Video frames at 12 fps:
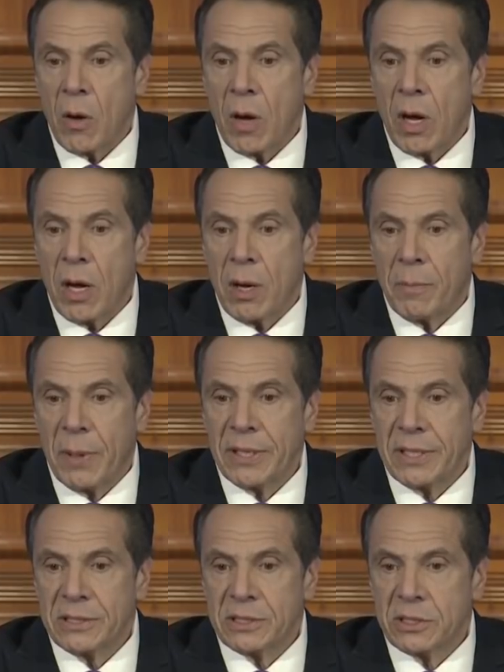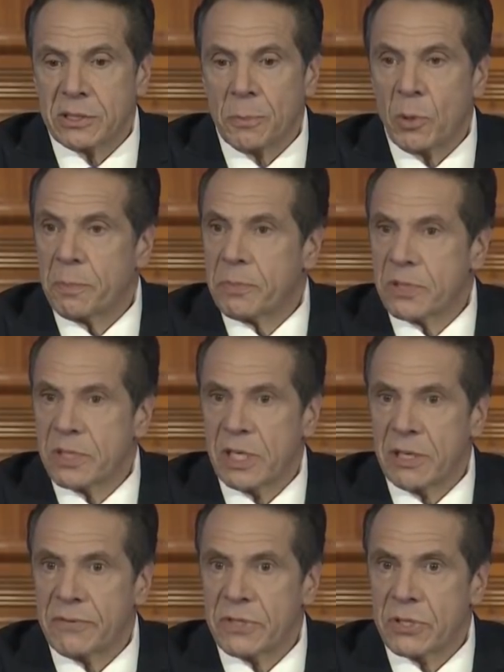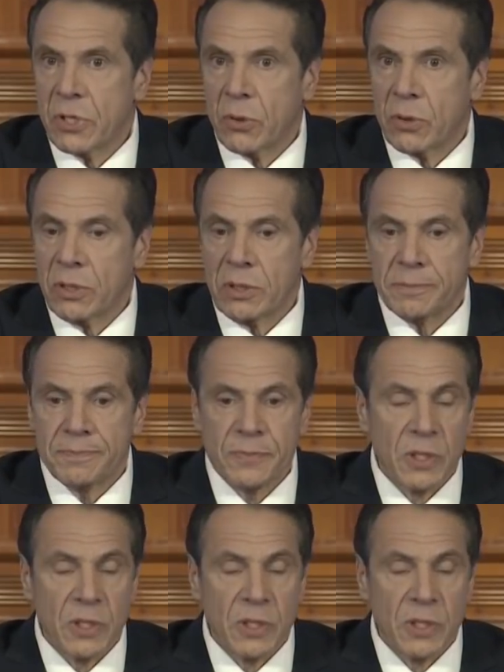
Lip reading: But it's a small percent of the total.